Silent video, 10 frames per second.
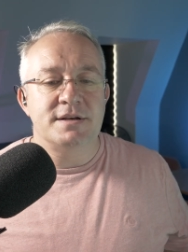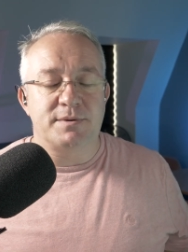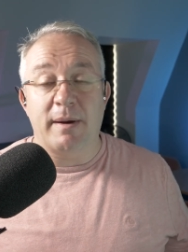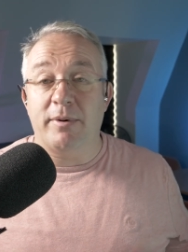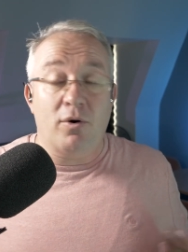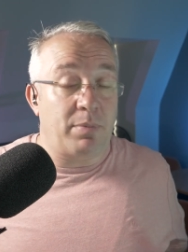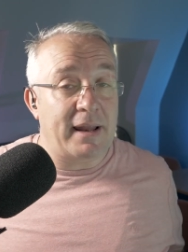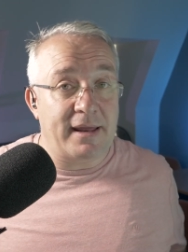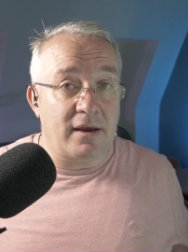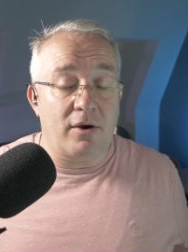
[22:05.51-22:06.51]
So maybe you're
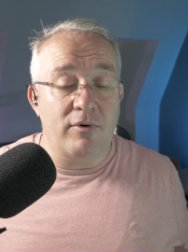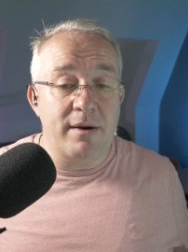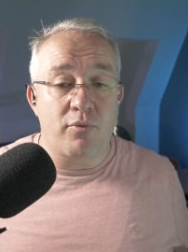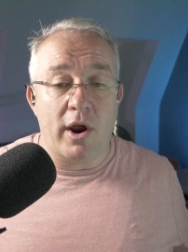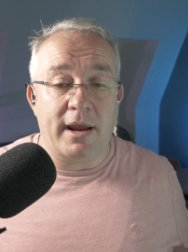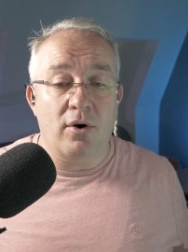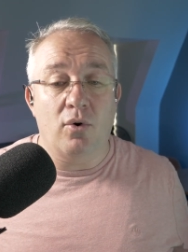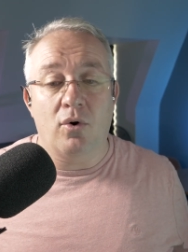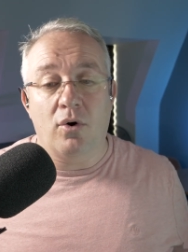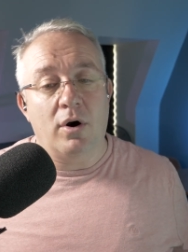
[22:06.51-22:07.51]
planning a career break
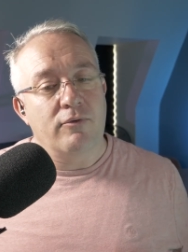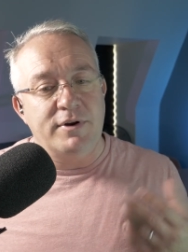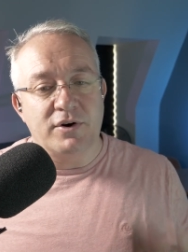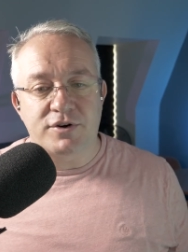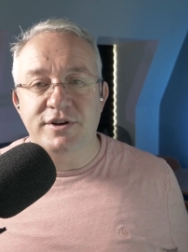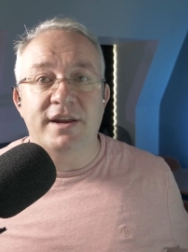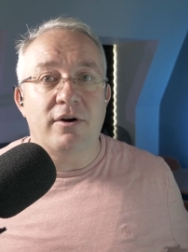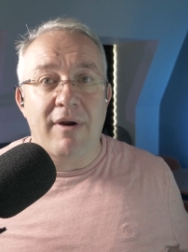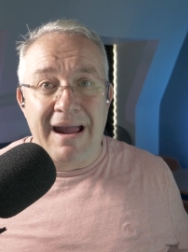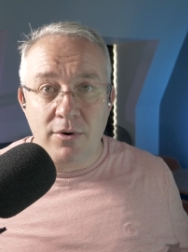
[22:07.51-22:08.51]
or a reduction in
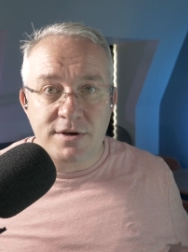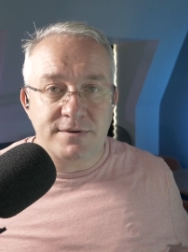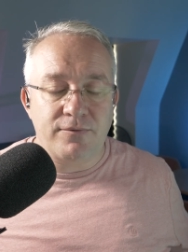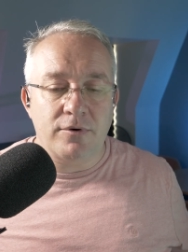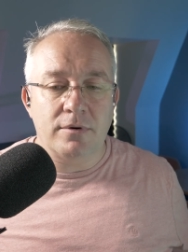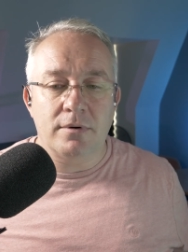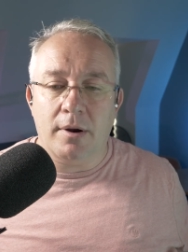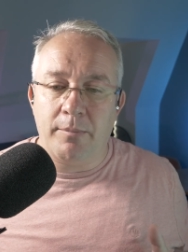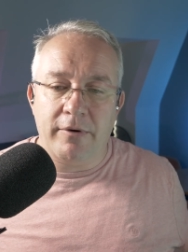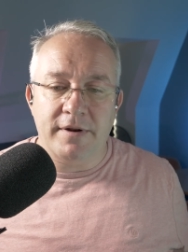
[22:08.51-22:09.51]
your hours for
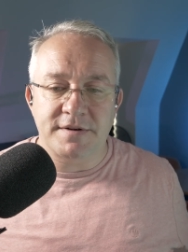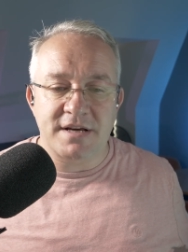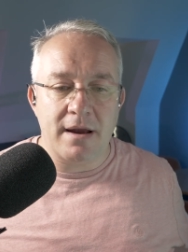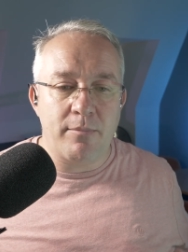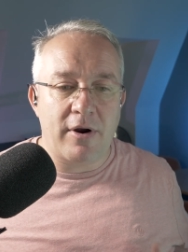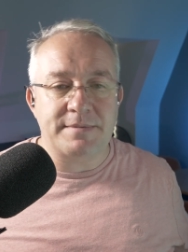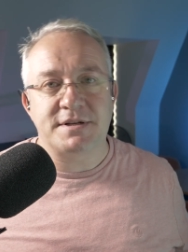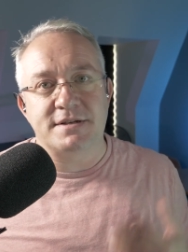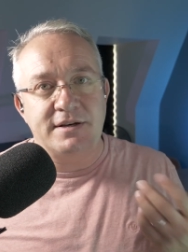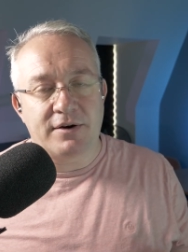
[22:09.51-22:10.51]
a period of time,
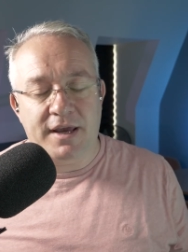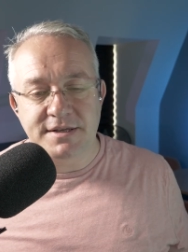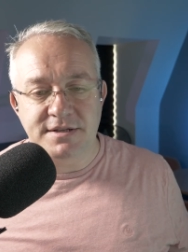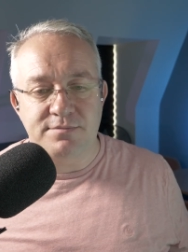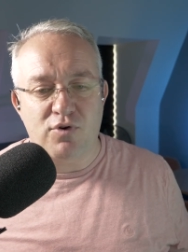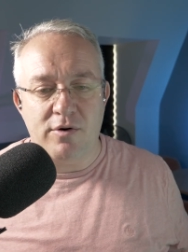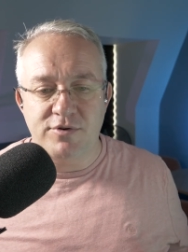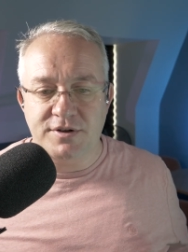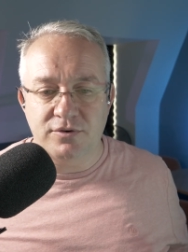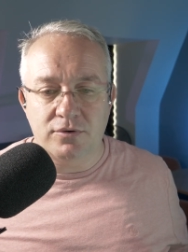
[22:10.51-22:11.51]
perhaps to see your kids into
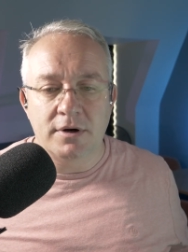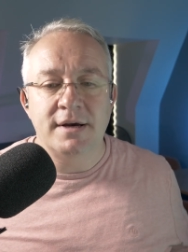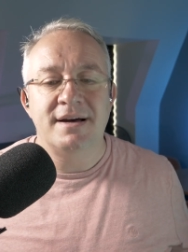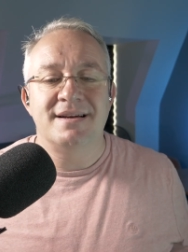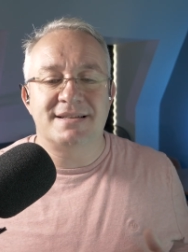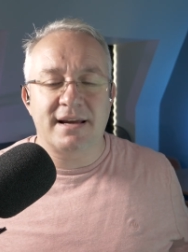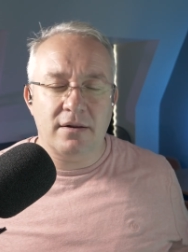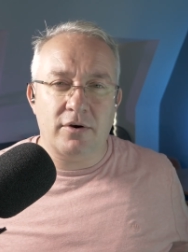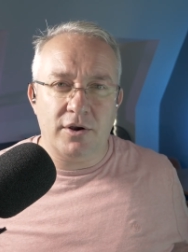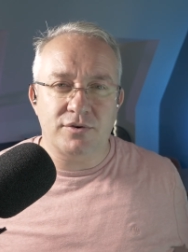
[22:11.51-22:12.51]
primary school. Take
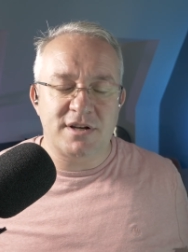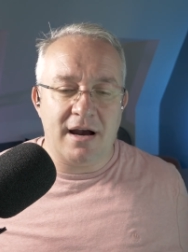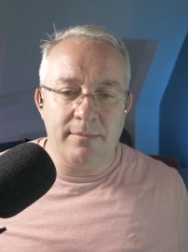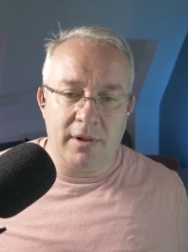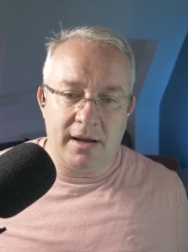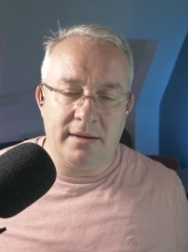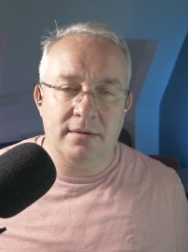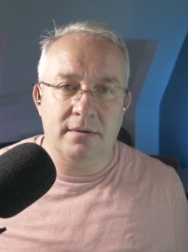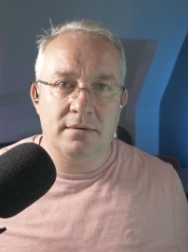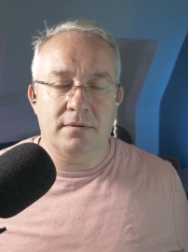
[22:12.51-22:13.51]
a look at your timeline,
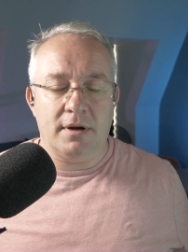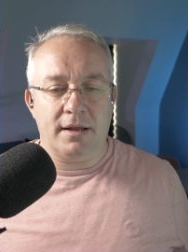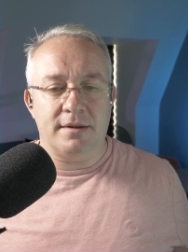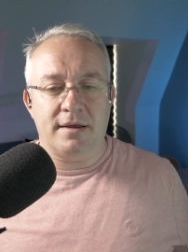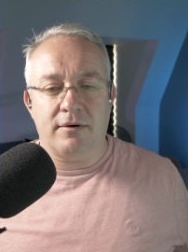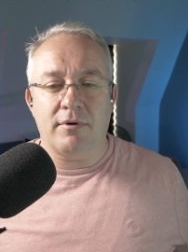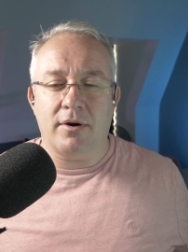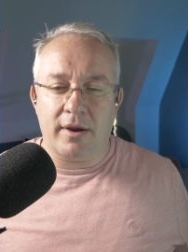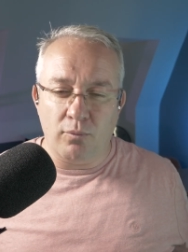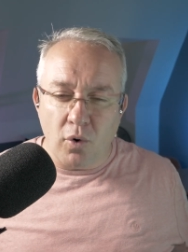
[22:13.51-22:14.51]
all right, and think, right,
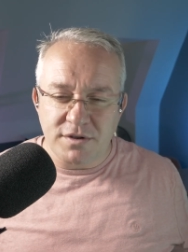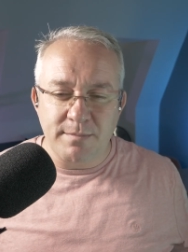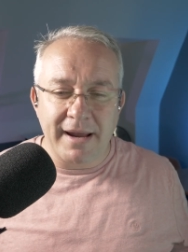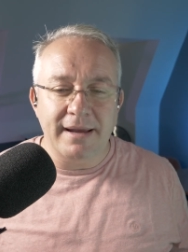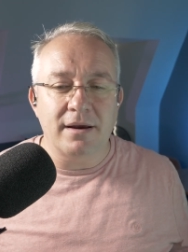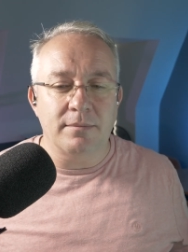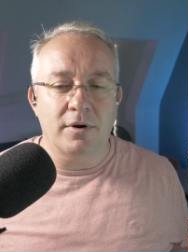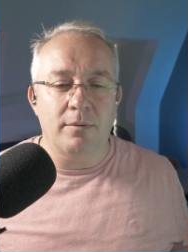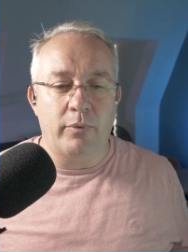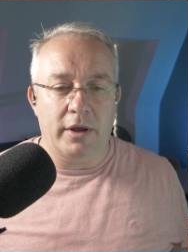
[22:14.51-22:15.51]
okay, what's my income
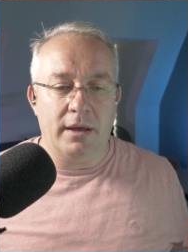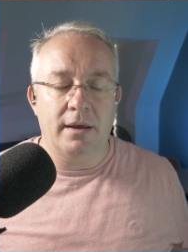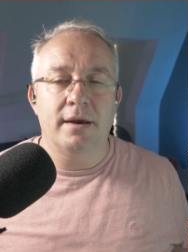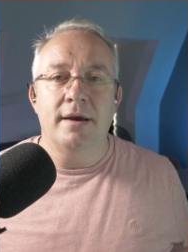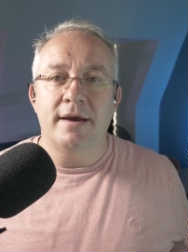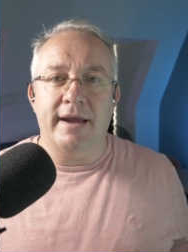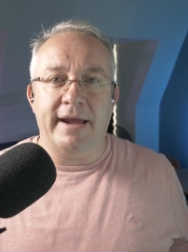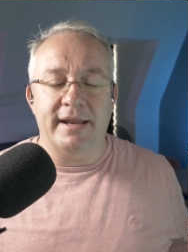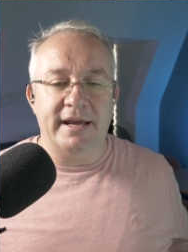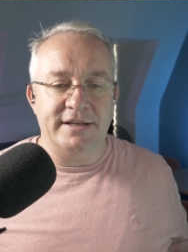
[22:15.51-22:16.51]
going to be
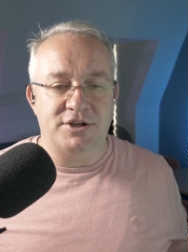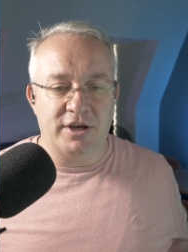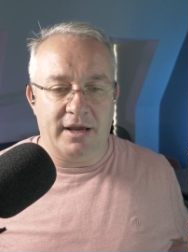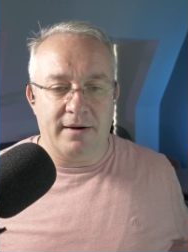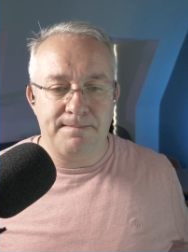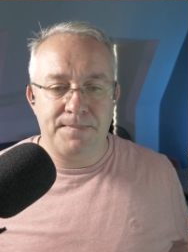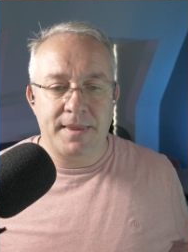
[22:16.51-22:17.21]
in each year?